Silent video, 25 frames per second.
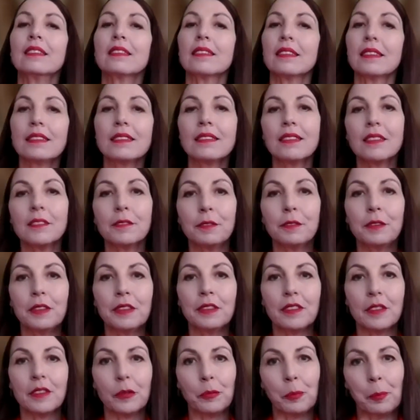Since the
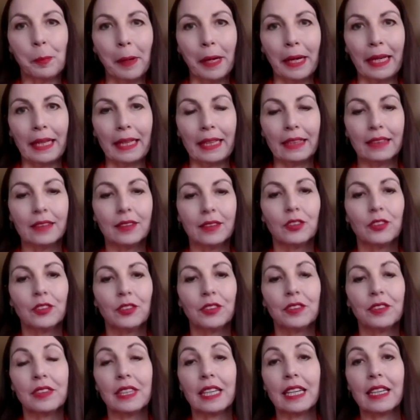1st of May
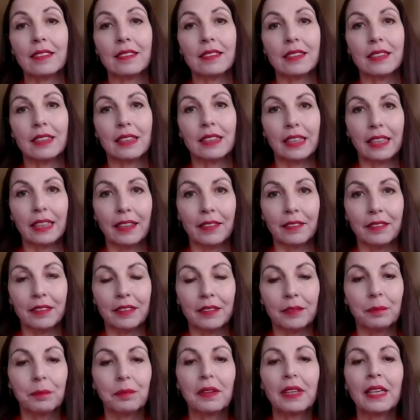
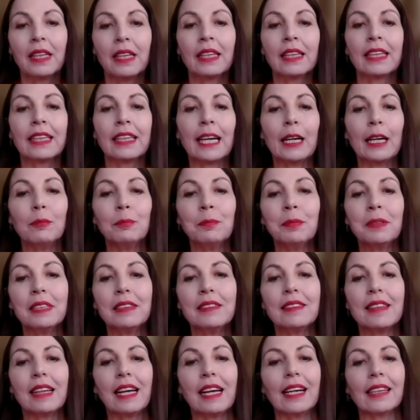2011, the
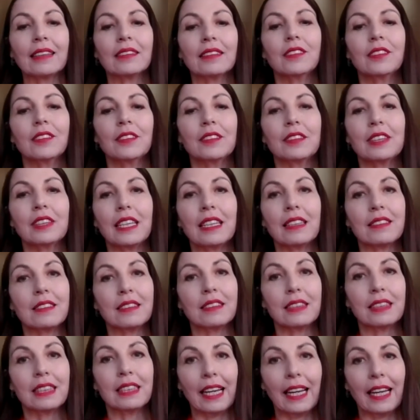Companies Act
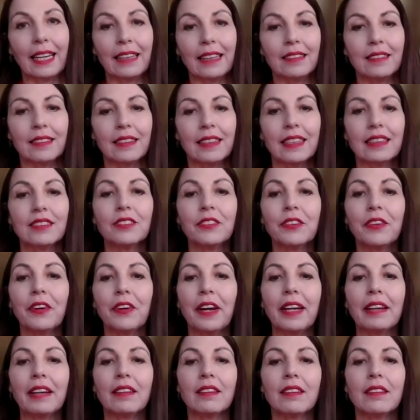2008 has
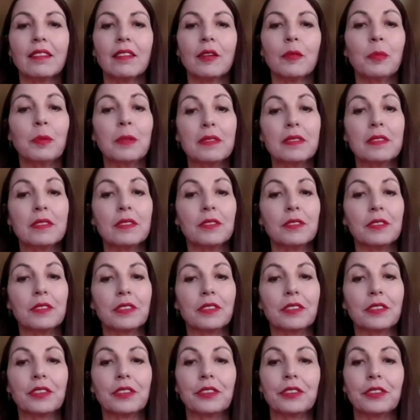created a business
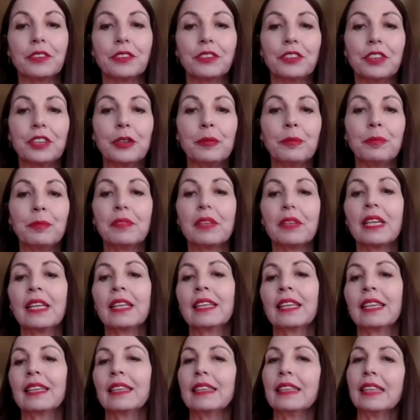rescue regime
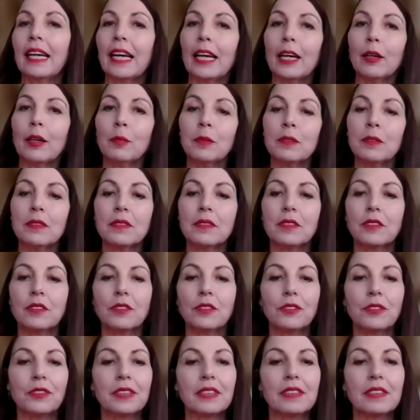that enables
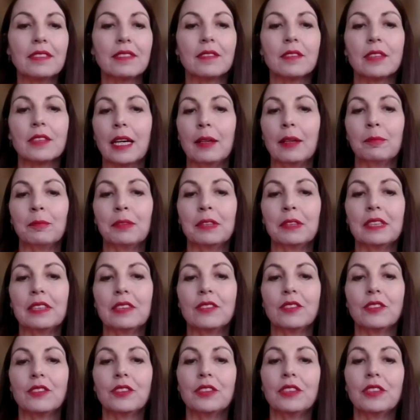distressed
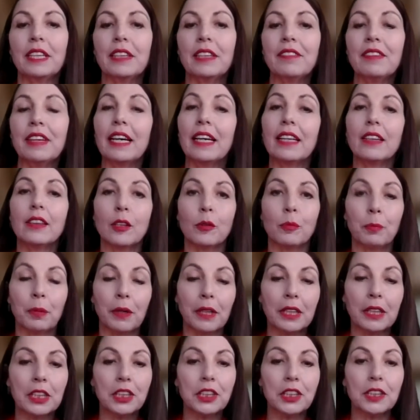companies to alleviate the
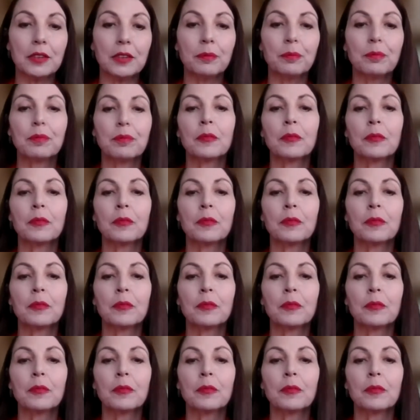pressure